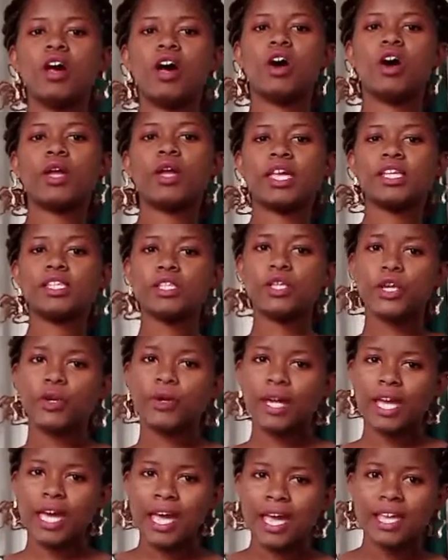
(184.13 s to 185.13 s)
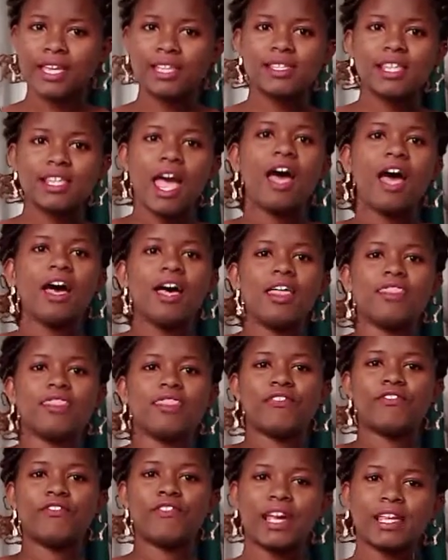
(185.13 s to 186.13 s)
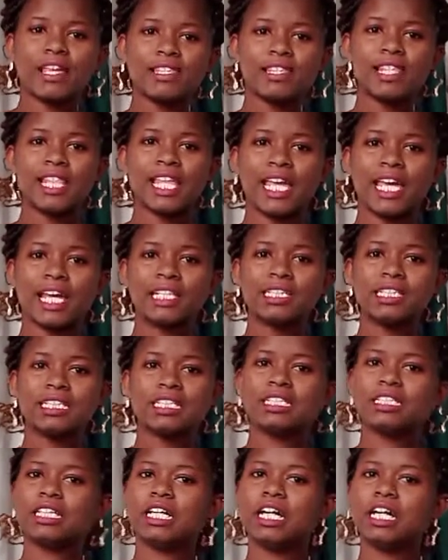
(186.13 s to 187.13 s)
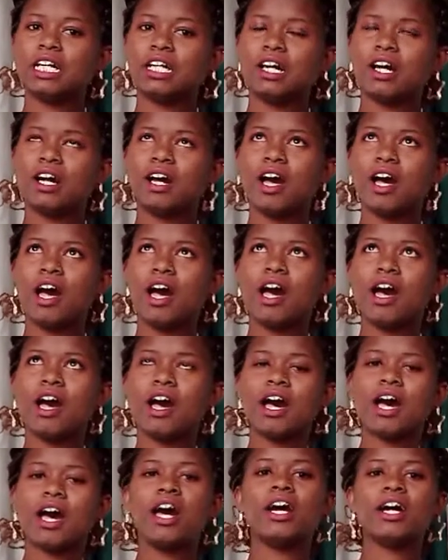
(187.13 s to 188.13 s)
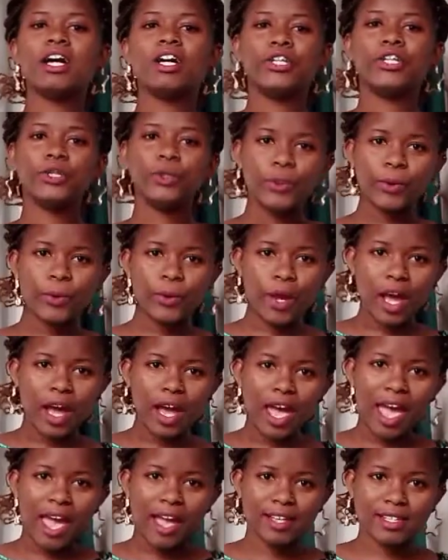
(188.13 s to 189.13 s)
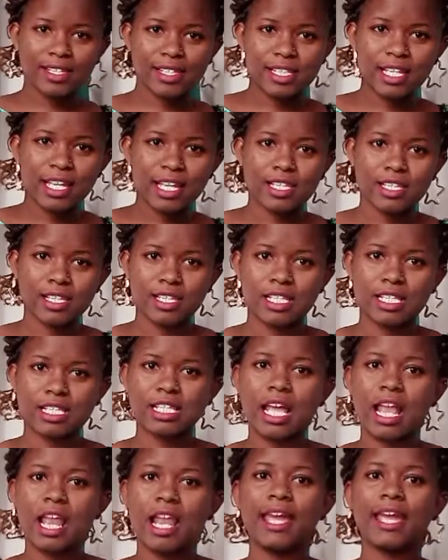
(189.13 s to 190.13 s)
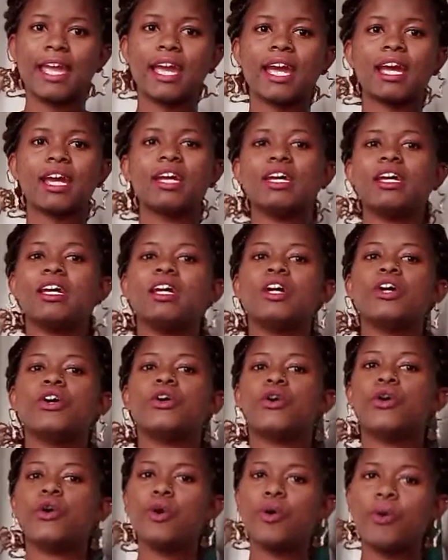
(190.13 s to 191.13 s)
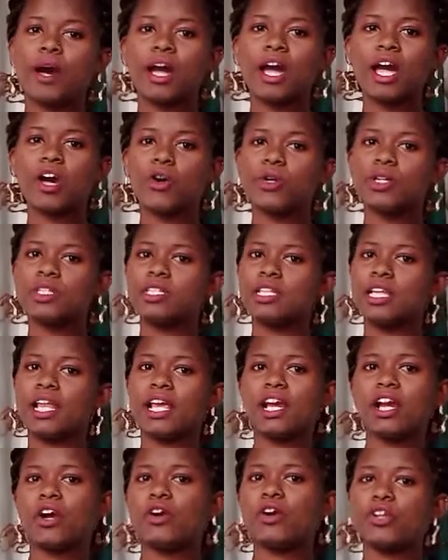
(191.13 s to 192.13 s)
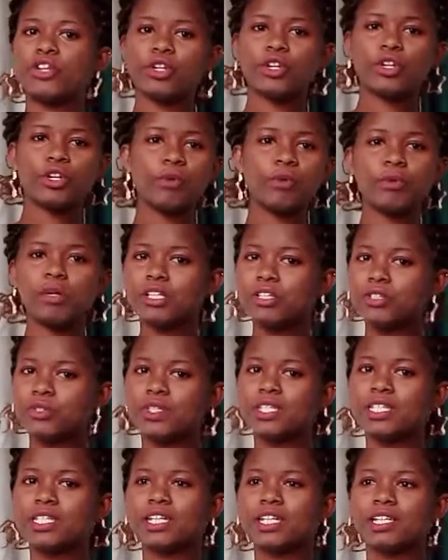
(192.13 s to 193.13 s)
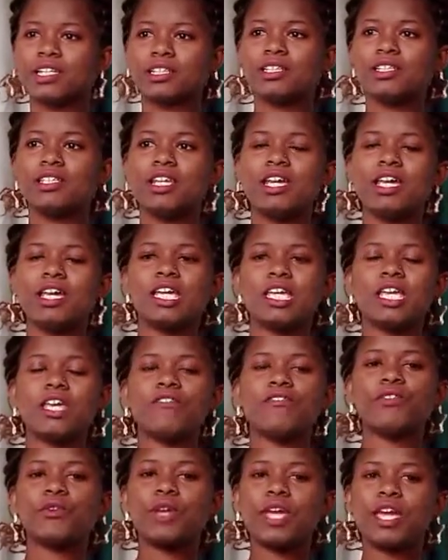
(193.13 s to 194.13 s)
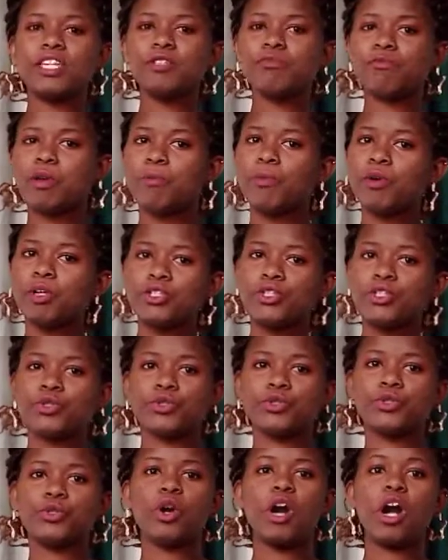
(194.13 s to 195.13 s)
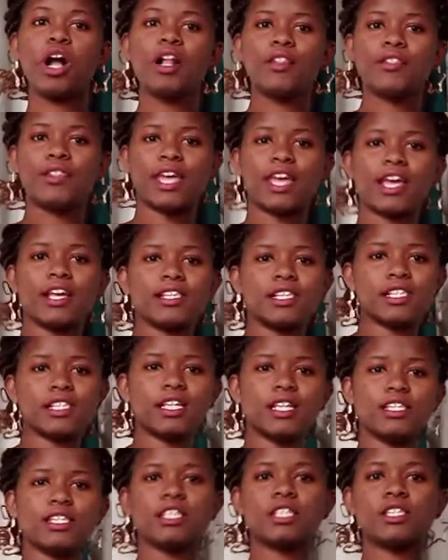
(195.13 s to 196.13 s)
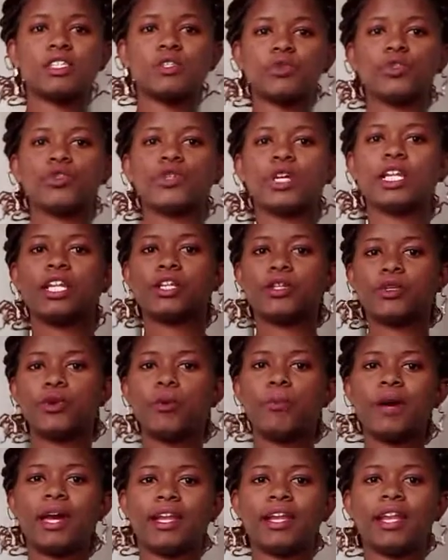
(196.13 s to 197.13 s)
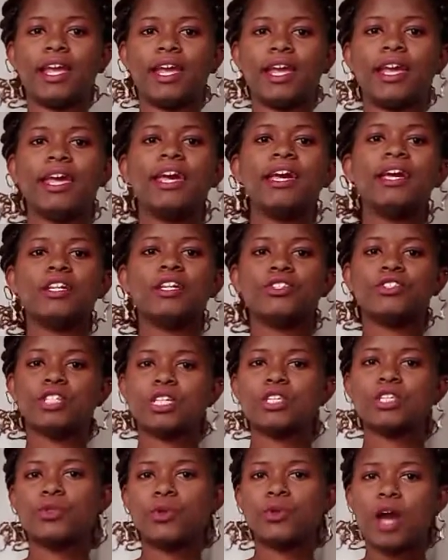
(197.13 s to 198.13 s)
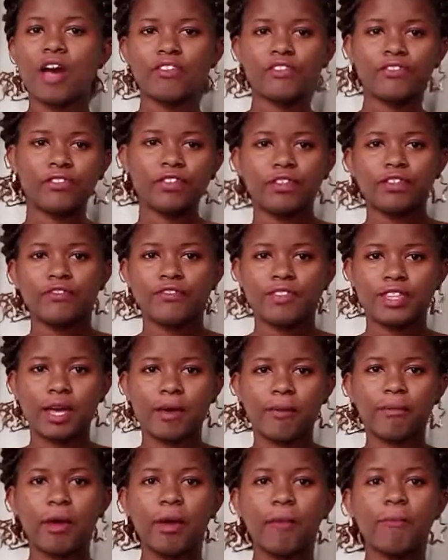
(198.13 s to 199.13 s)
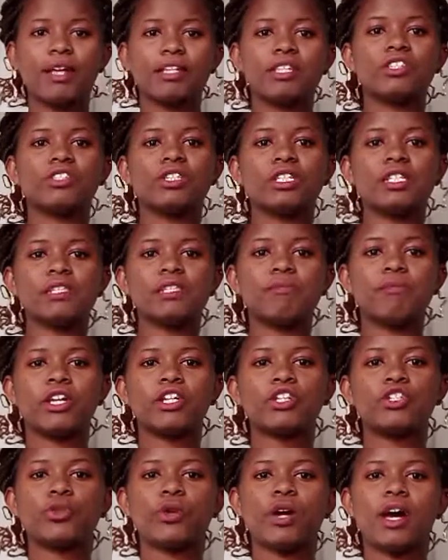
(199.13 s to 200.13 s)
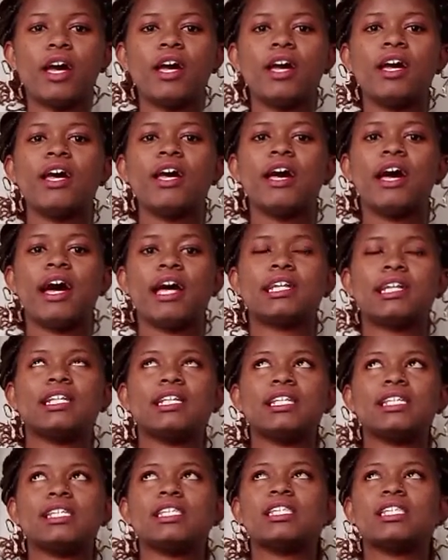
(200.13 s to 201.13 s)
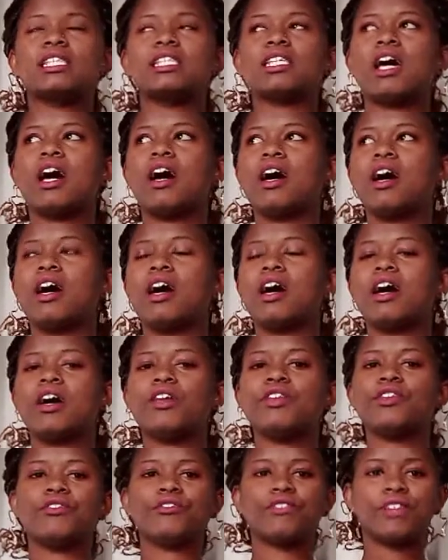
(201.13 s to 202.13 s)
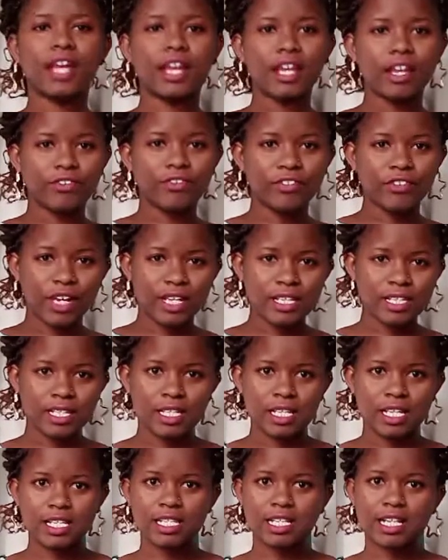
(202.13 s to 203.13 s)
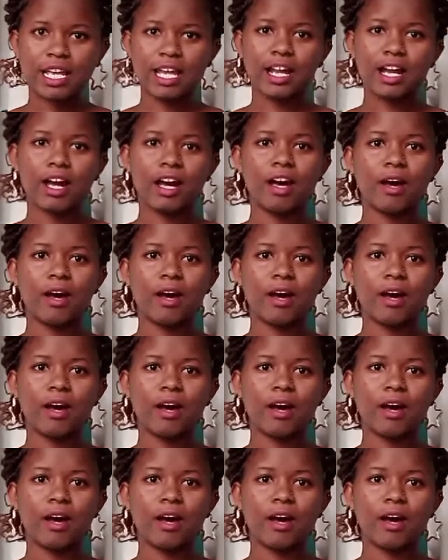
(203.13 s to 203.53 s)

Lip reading: Okay, so you guys, the first thing, uh do exercises, like go work out like on your normal routine. If you can't be able to do all the exercises you usually do per day, just do a few of them, but just make sure at least you've done a few exercises, like